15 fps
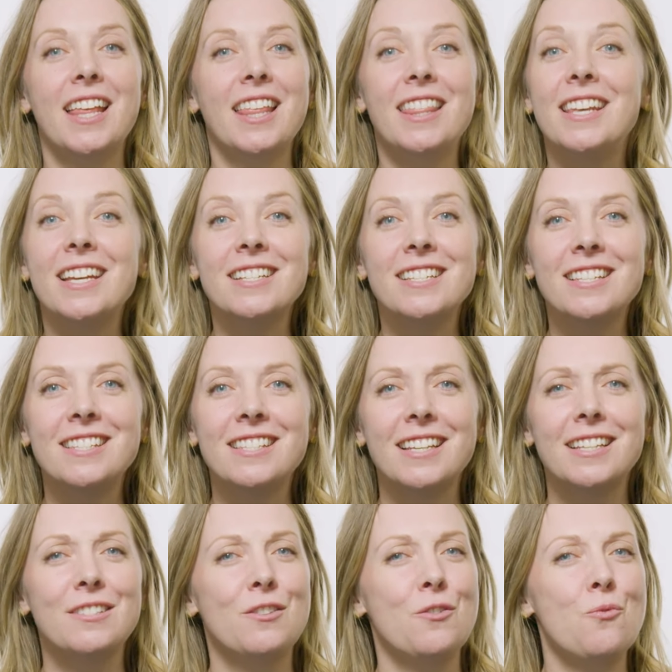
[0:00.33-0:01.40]
This
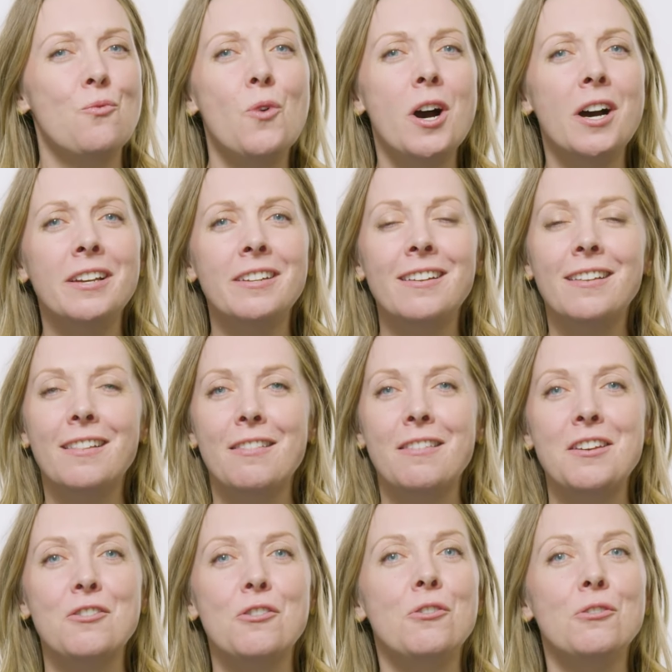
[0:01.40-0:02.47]
is the one,
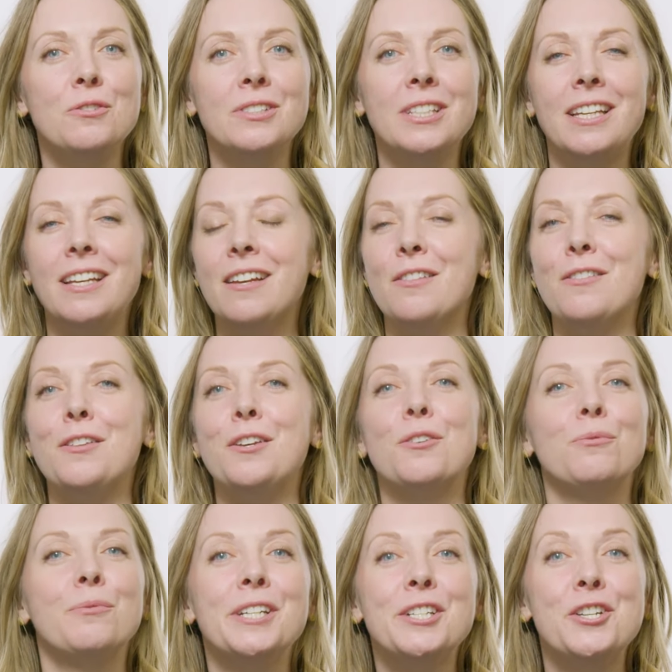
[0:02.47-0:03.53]
the only, the
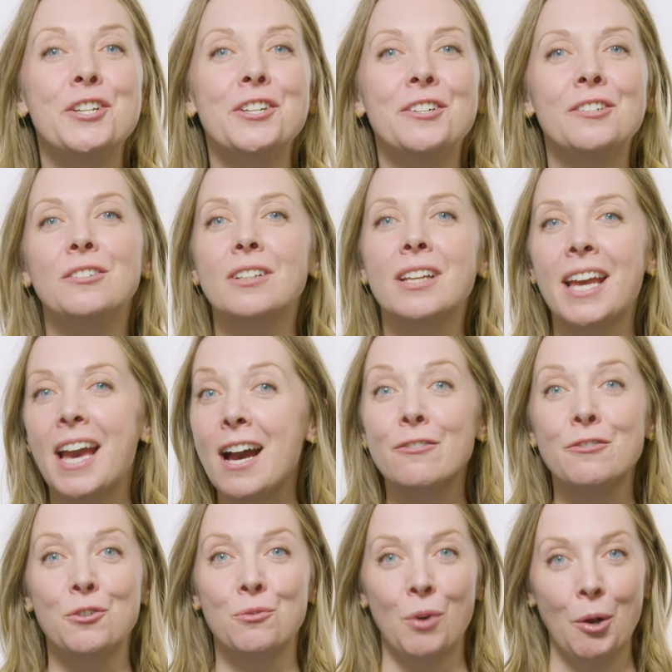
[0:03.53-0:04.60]
original
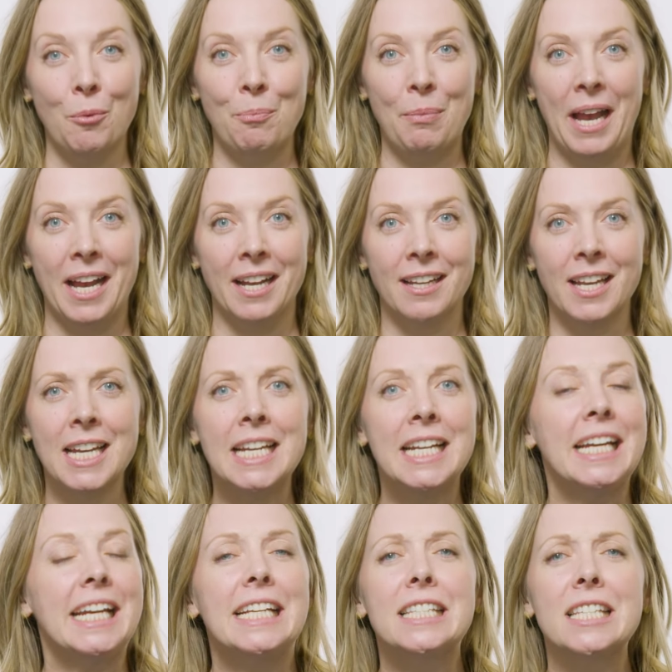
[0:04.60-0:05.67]
KAVU rope bag.
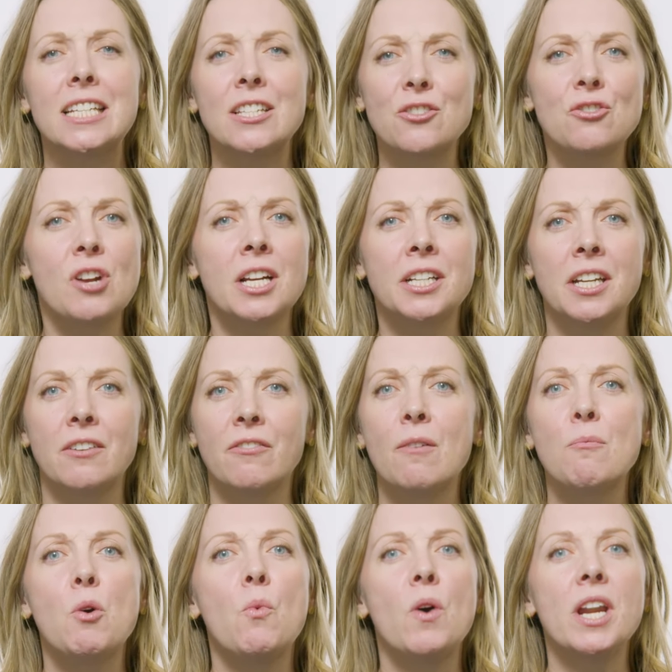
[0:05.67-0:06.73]
It's constructed
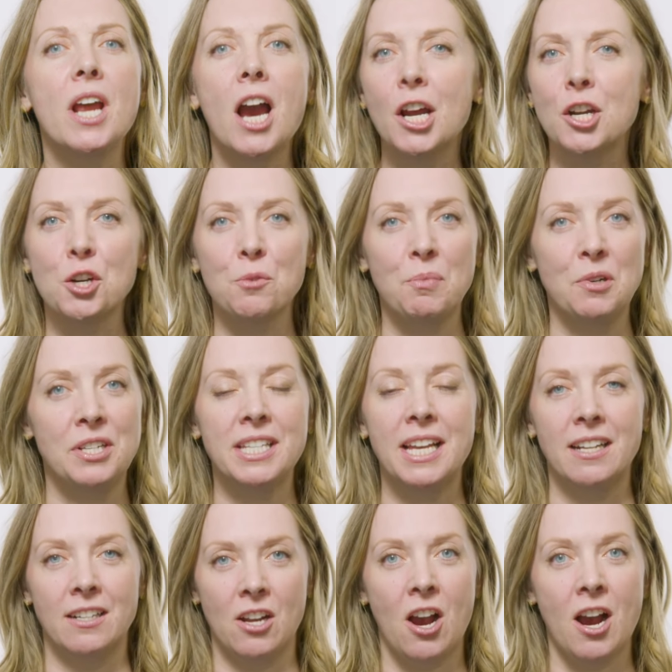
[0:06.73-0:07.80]
from a
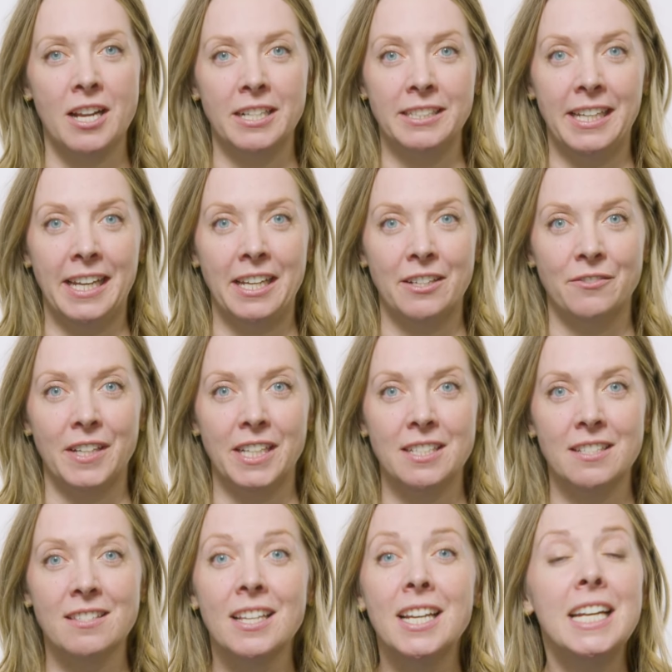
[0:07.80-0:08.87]
100% cotton
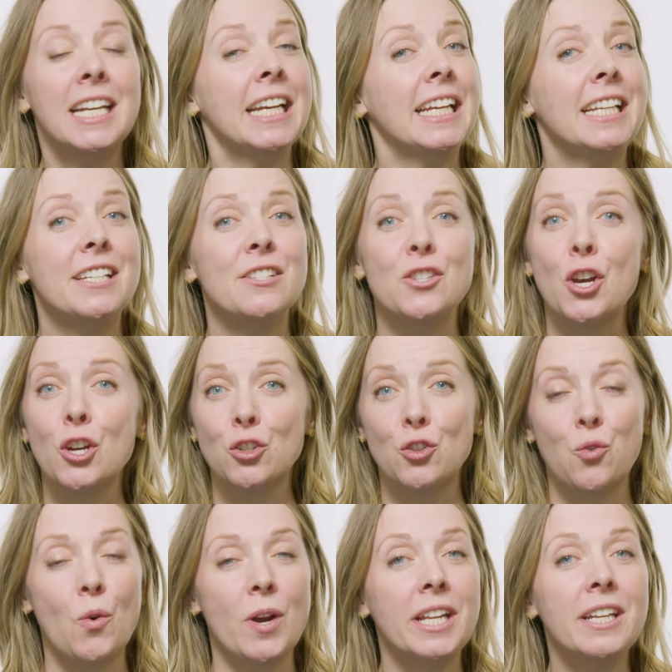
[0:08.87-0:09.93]
canvas. It is
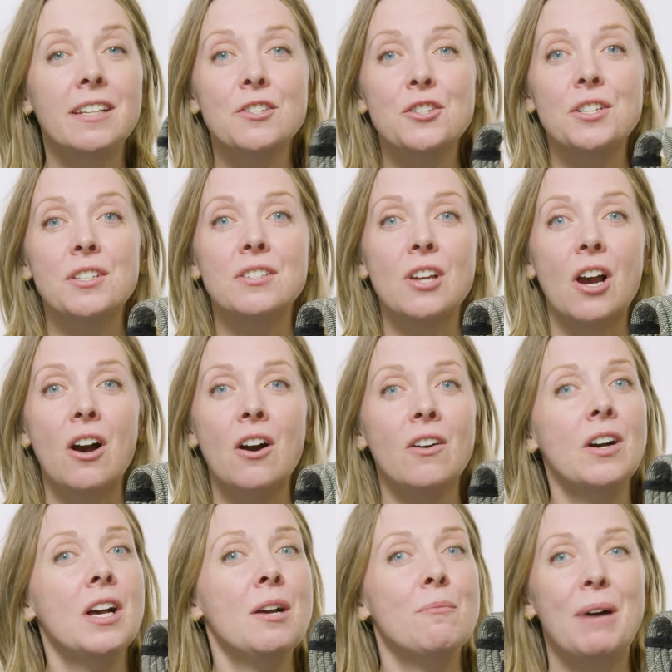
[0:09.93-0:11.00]
20 inches
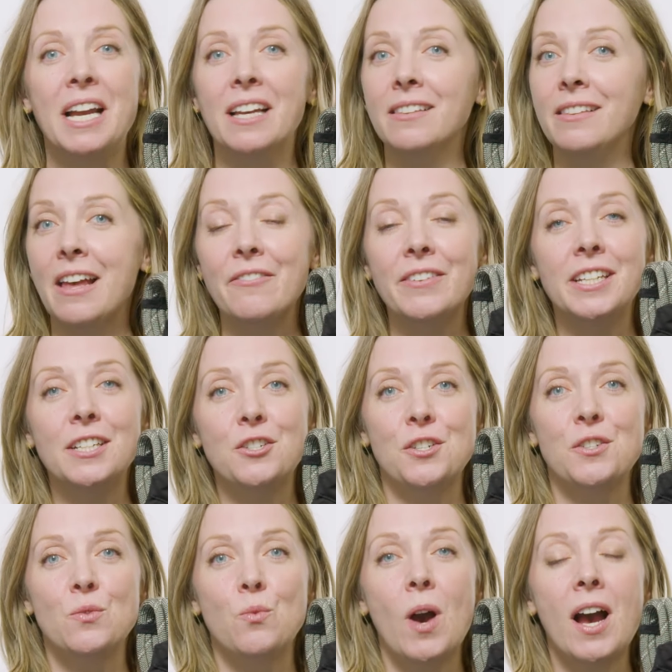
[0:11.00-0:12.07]
tall by 11
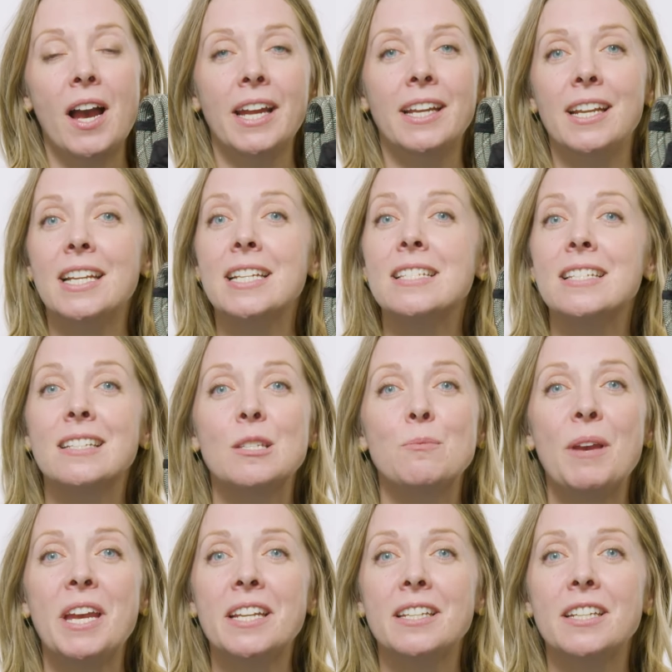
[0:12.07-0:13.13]
inches wide and is
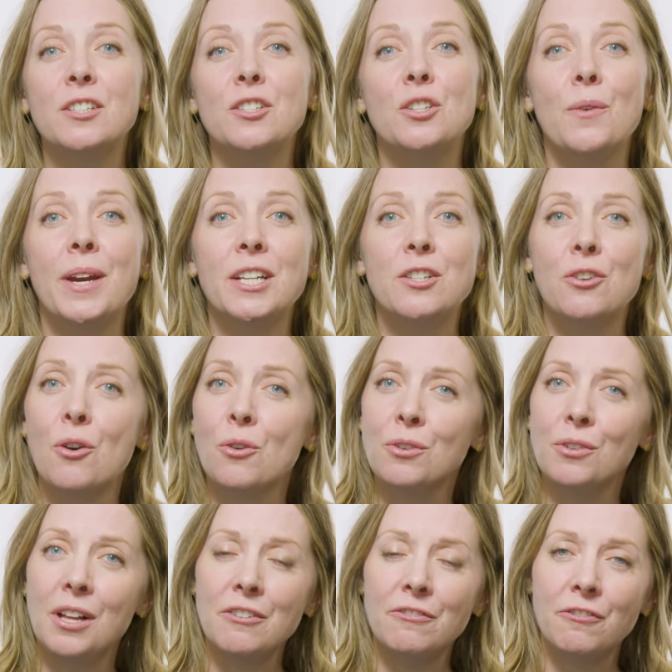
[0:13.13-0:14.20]
expanding to a
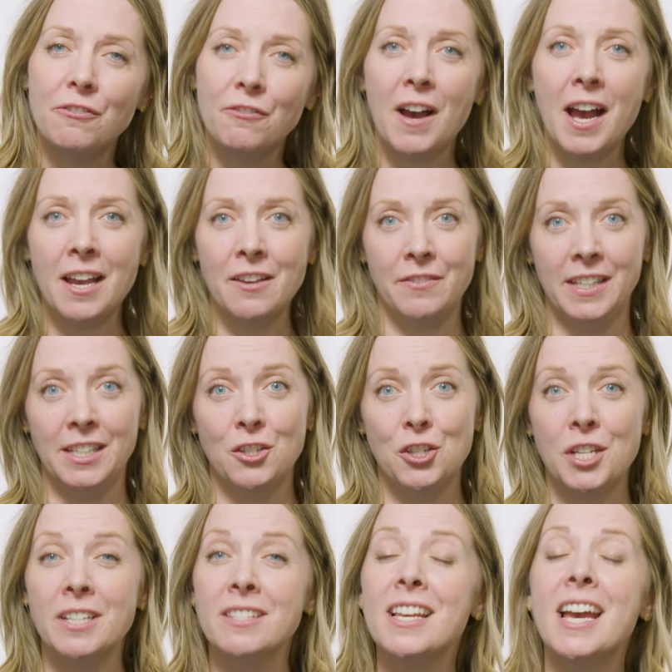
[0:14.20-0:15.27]
total of 5
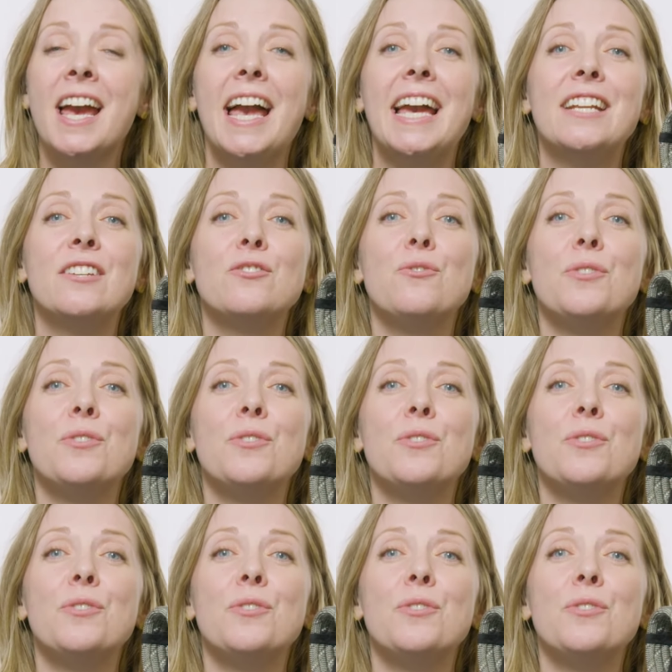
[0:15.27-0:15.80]
inches and is